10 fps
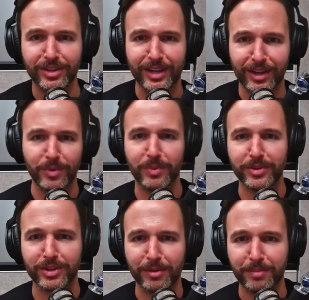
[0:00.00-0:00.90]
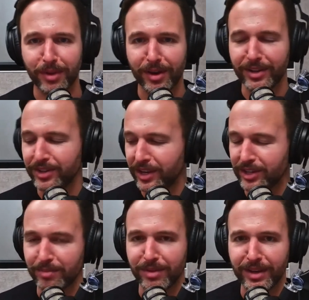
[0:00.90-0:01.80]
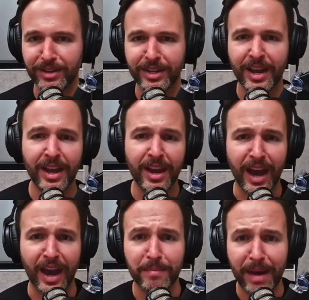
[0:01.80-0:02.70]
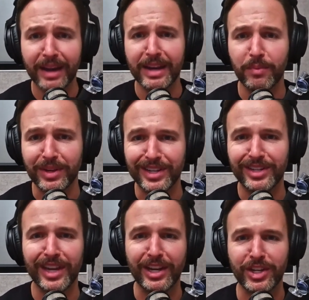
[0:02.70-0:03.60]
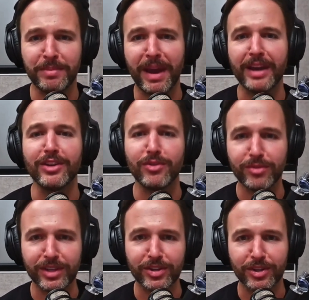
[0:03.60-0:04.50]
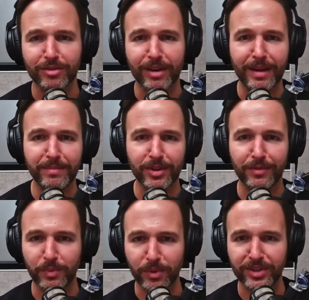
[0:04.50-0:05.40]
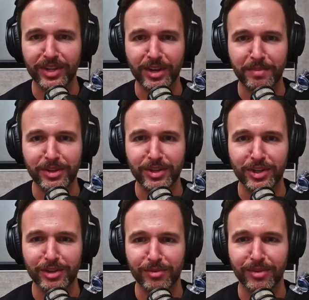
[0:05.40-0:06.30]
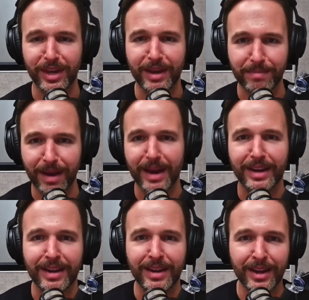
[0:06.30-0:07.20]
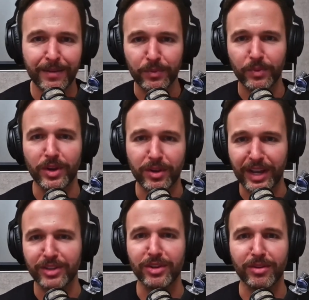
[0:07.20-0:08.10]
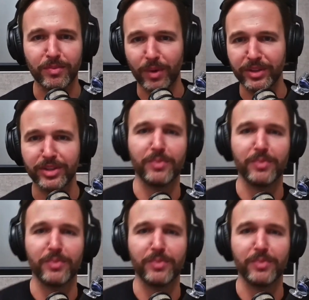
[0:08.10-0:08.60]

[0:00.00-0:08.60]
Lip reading: Z who wants to reply and send us some things. Marty, we did teach him how to use Instagram, so if you want to send your messages through there, Marty, we know gets on once